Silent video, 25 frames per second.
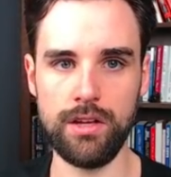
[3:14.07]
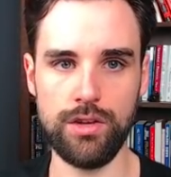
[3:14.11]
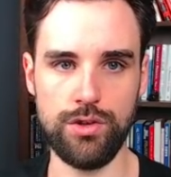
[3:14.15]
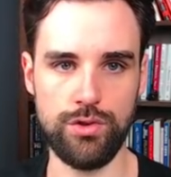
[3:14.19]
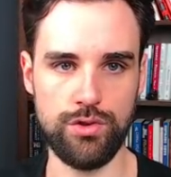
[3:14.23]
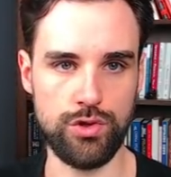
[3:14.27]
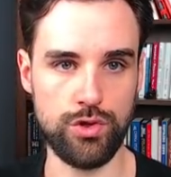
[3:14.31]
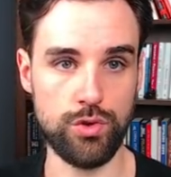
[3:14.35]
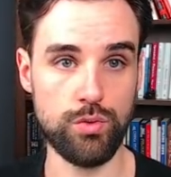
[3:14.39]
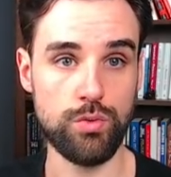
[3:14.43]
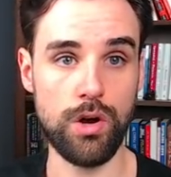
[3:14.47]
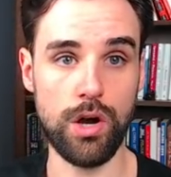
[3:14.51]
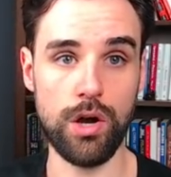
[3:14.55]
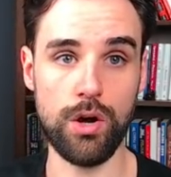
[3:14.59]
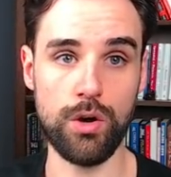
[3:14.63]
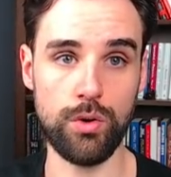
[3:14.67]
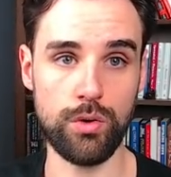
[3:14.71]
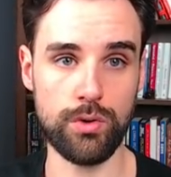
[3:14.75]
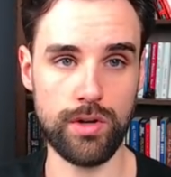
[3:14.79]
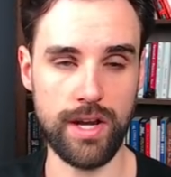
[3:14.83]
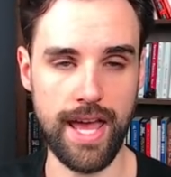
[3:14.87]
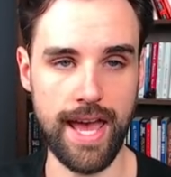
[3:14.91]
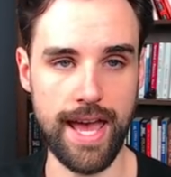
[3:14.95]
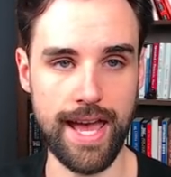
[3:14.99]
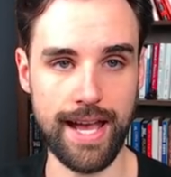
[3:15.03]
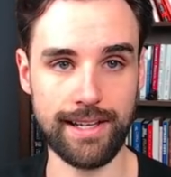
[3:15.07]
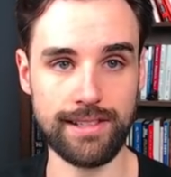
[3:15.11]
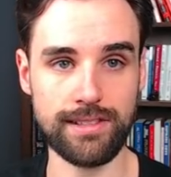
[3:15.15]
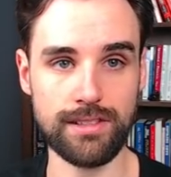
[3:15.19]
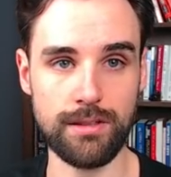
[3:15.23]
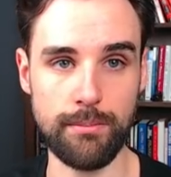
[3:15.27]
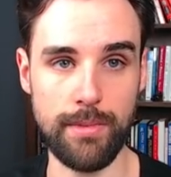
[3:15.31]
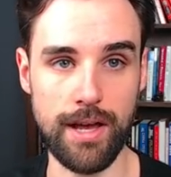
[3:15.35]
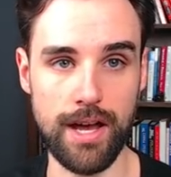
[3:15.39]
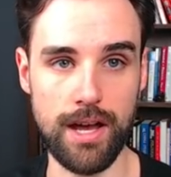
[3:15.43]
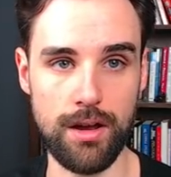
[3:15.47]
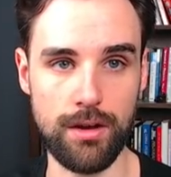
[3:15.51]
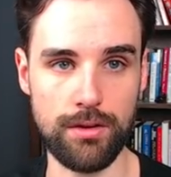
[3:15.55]
you own X
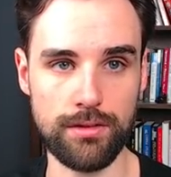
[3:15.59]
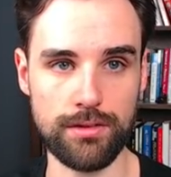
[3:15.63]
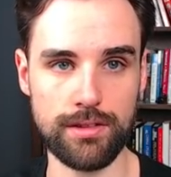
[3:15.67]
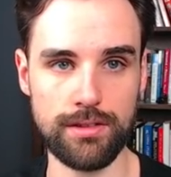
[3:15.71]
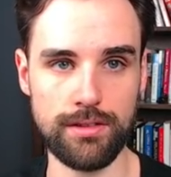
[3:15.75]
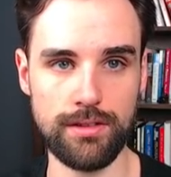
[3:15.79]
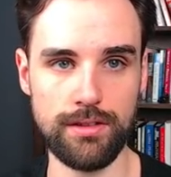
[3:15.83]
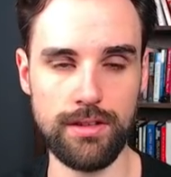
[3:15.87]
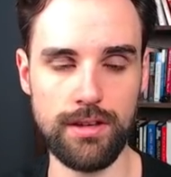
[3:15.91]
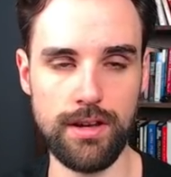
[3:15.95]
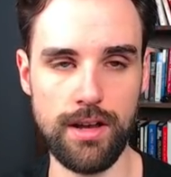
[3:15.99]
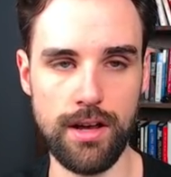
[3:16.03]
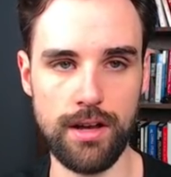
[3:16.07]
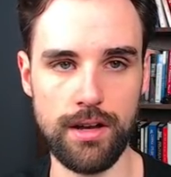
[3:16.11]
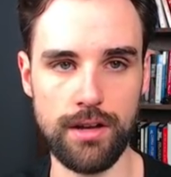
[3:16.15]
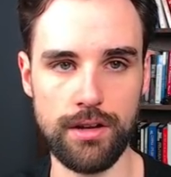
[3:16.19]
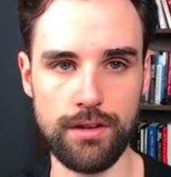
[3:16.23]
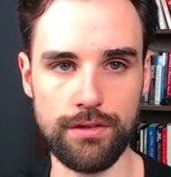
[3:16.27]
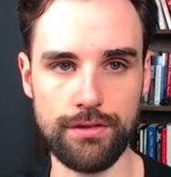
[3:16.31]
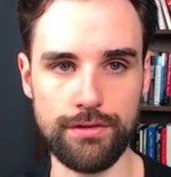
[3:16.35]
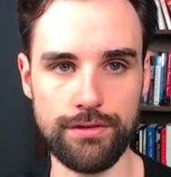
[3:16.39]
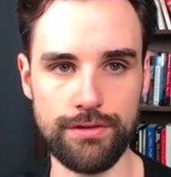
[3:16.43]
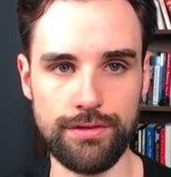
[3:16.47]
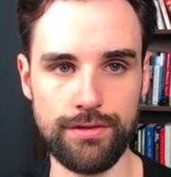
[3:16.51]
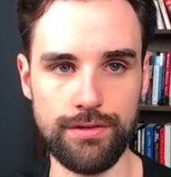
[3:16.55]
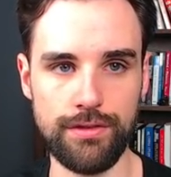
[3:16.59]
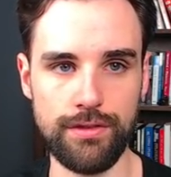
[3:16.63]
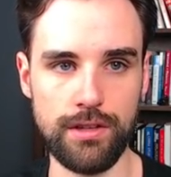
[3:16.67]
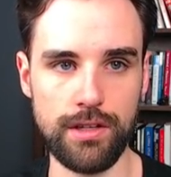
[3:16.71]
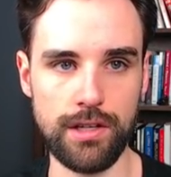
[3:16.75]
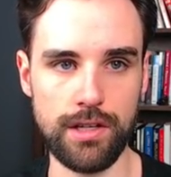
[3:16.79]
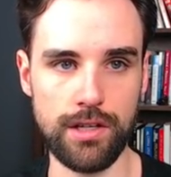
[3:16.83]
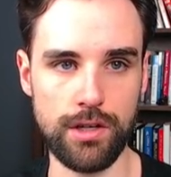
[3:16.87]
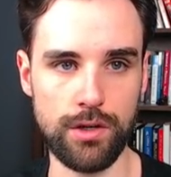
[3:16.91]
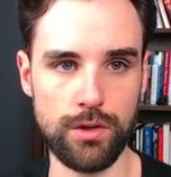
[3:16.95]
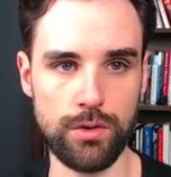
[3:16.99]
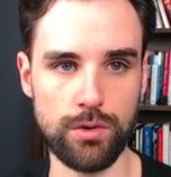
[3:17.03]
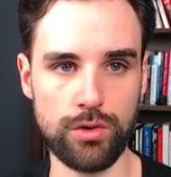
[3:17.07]
amount of
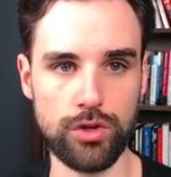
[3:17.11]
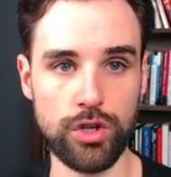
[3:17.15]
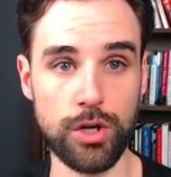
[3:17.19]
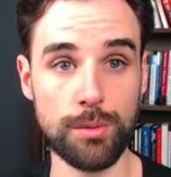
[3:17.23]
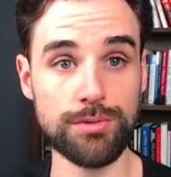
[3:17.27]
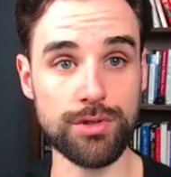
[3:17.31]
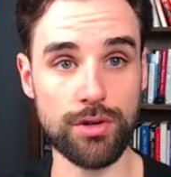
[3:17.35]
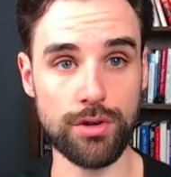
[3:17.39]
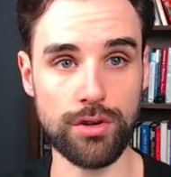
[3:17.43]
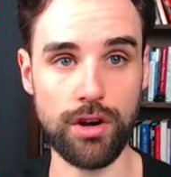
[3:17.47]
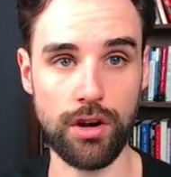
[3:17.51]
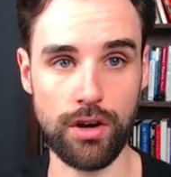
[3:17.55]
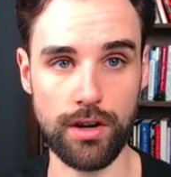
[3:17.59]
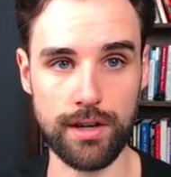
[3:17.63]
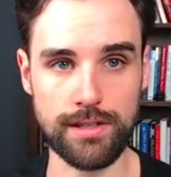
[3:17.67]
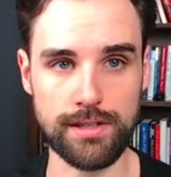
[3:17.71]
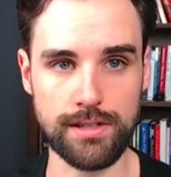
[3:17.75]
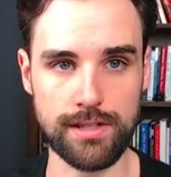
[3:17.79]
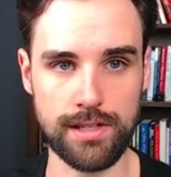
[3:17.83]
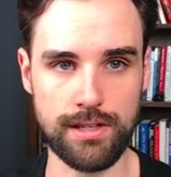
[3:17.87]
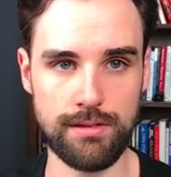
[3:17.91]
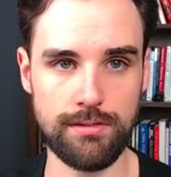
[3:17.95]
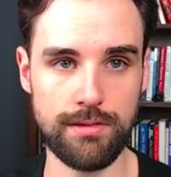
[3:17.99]
you know cryptocurrency,